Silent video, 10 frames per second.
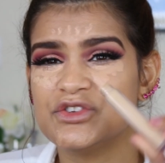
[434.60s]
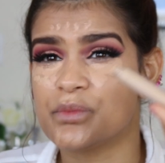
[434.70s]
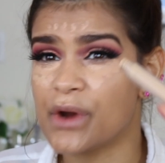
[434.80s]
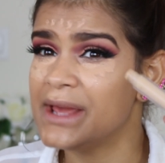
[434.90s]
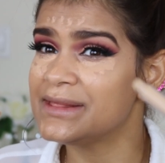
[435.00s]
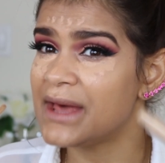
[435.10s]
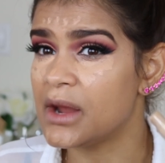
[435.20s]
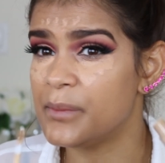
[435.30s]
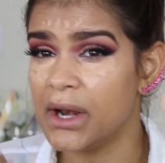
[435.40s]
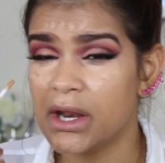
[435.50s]
To brighten that
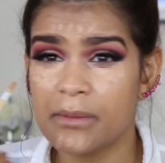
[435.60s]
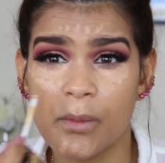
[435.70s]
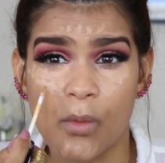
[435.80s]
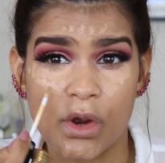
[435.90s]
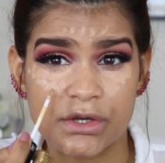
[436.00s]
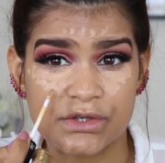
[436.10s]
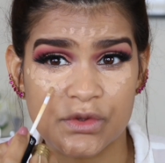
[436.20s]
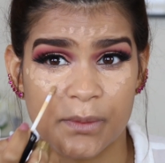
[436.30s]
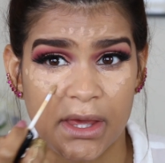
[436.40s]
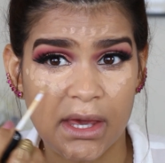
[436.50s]
up a little bit more, just
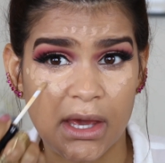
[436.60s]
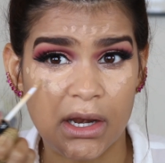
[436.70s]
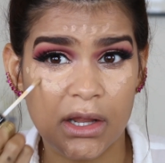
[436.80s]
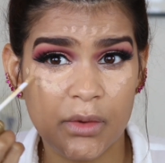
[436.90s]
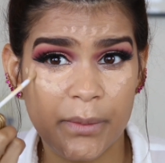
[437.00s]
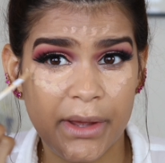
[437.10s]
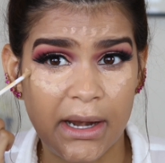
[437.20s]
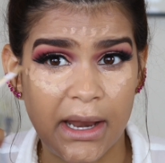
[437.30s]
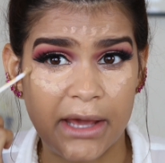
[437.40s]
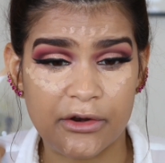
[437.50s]
to make it a little
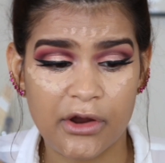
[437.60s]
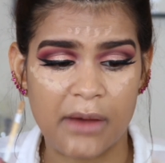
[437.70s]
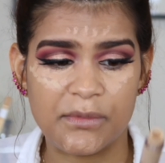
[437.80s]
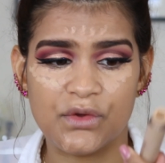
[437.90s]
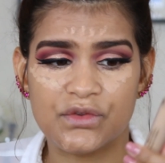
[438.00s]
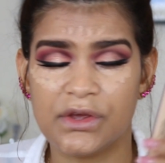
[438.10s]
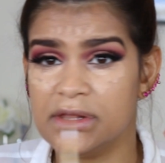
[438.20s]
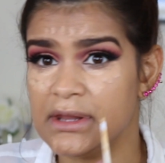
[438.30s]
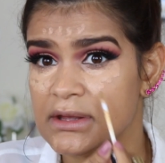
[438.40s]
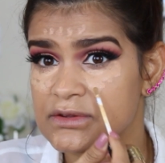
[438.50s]
bit lighter, I'm
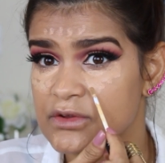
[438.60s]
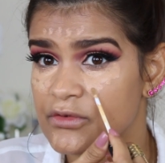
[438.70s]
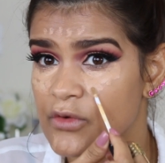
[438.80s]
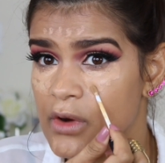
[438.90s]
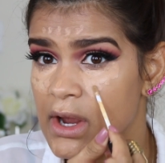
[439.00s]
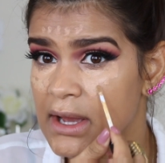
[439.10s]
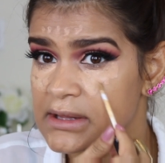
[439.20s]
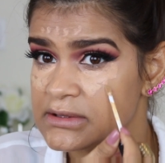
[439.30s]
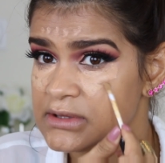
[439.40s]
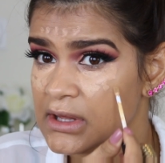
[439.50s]
using the Sephora
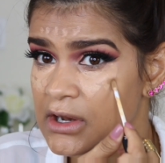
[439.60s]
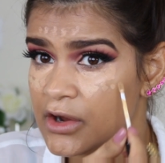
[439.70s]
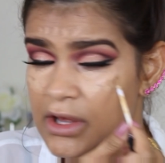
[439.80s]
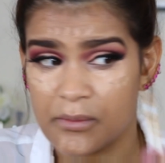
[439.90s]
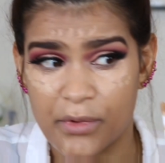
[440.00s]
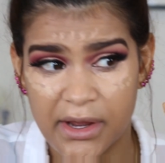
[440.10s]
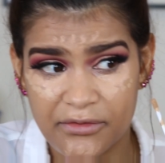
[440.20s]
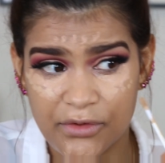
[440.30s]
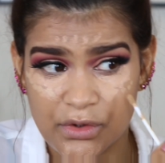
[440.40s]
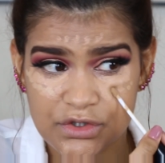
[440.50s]
concealer in Bright
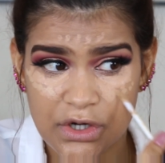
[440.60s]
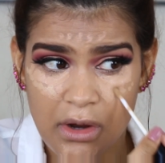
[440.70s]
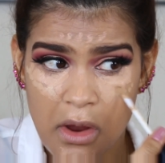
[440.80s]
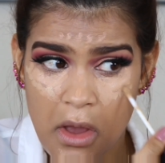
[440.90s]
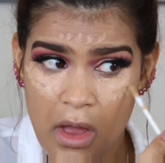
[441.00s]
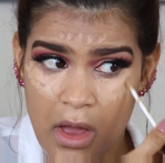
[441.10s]
Future,